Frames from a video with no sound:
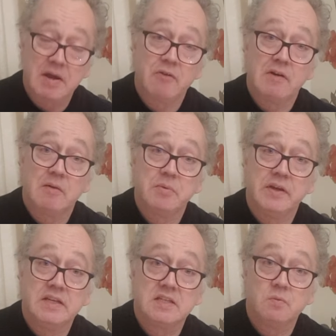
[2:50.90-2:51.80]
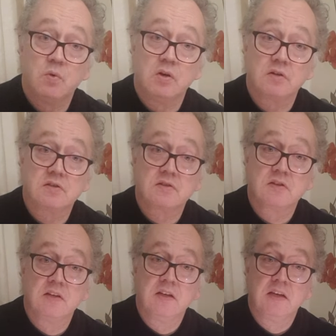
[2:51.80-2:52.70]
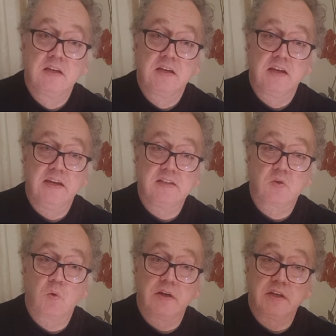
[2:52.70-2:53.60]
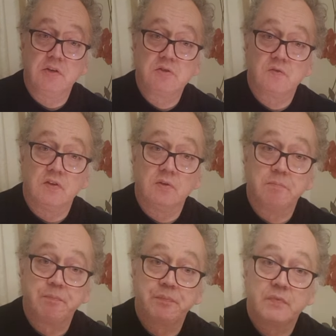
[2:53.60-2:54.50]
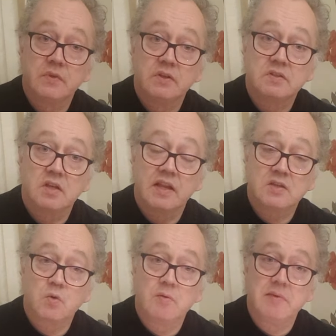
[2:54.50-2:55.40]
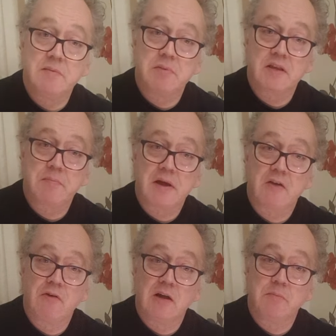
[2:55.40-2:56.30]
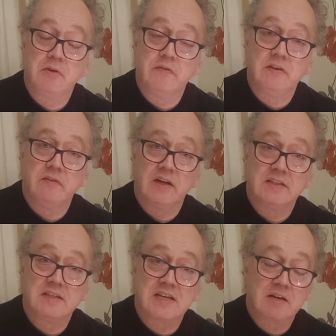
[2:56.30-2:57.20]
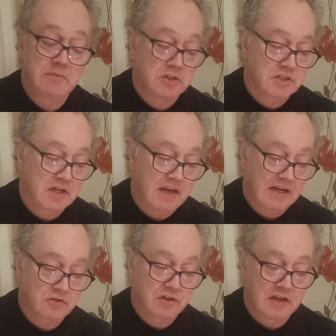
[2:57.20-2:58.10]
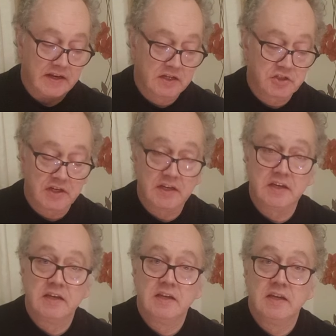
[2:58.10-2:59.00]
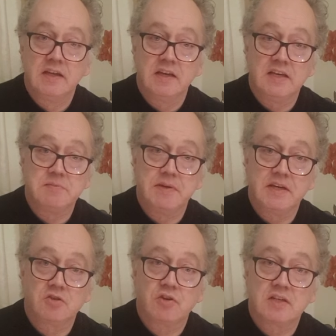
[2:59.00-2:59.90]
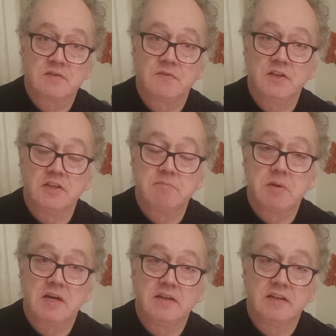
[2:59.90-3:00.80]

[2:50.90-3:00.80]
power output is in watts is quite useful. So that's what we mean by the power output of a device. It's how much electrical energy is being transferred by the